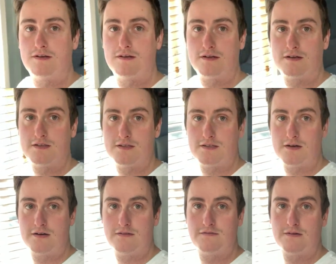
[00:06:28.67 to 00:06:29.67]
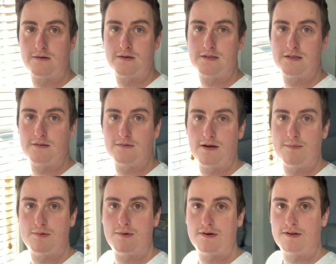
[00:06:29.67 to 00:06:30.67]
Because it's hard to focus on the right
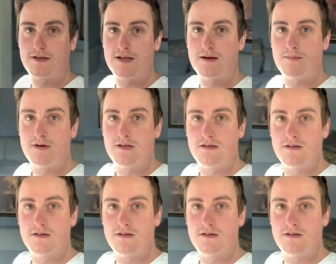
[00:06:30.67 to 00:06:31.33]
point of the camera.